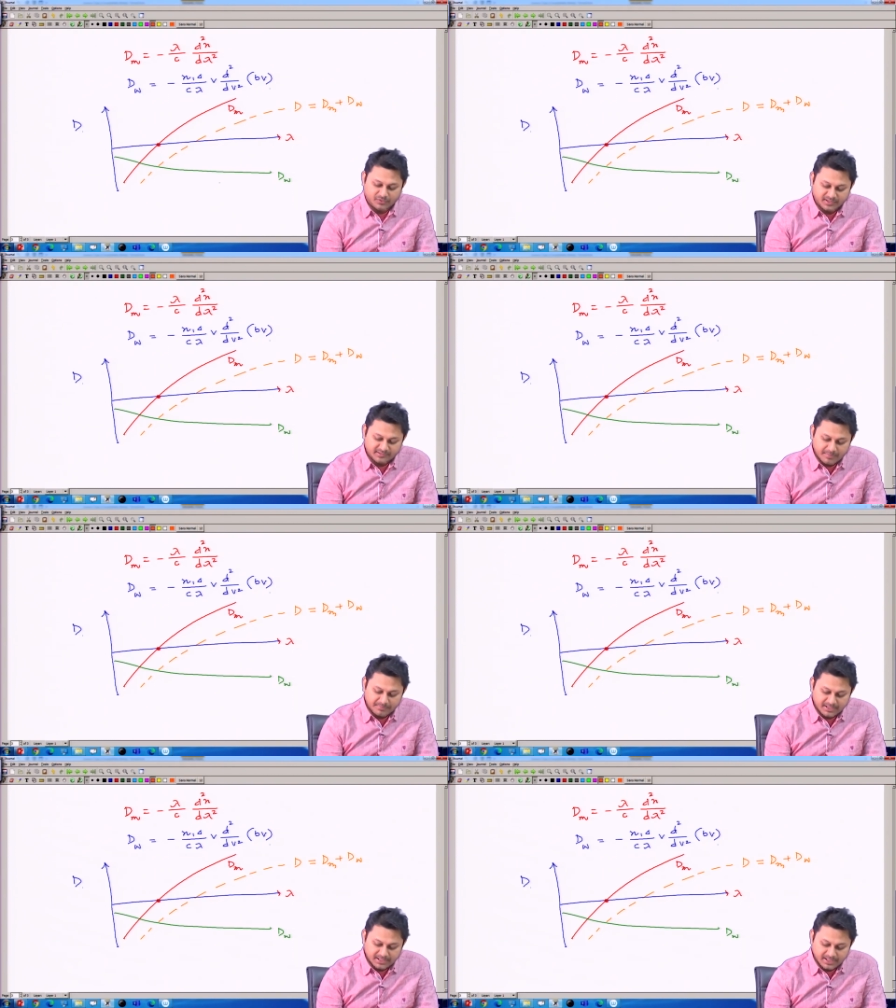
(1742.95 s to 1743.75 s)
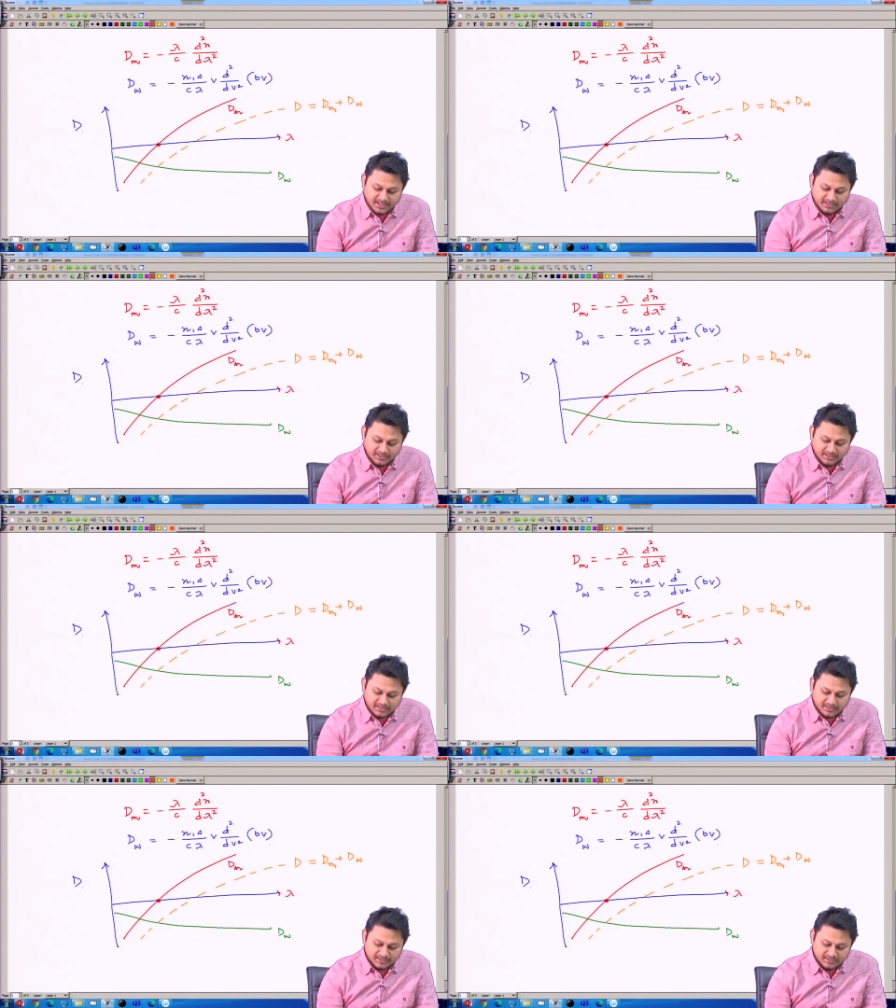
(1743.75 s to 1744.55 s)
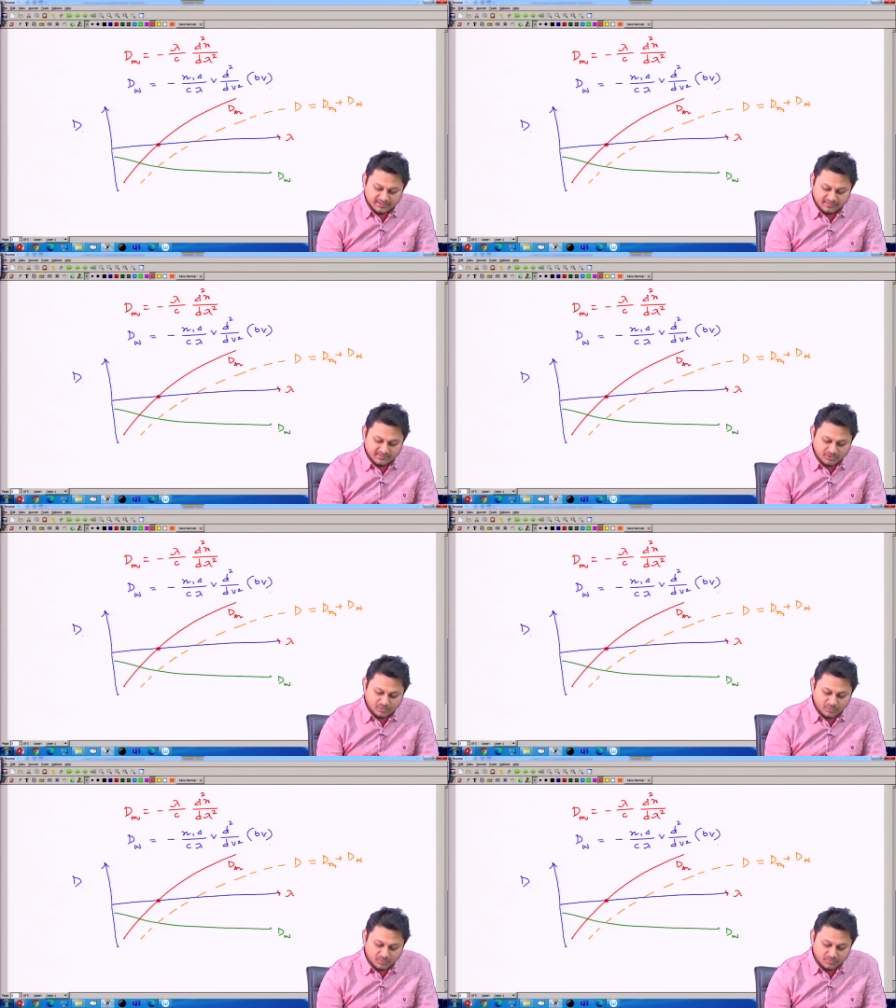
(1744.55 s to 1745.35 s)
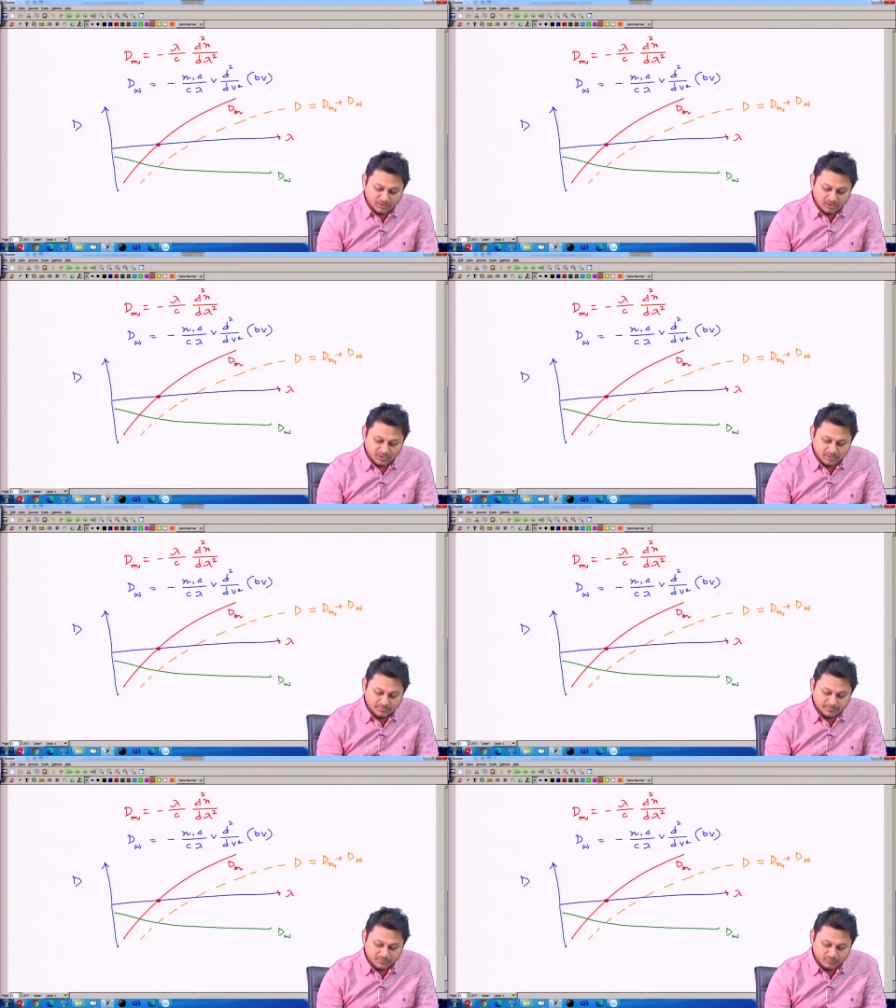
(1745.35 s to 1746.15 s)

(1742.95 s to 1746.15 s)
For example, here this 0 uh,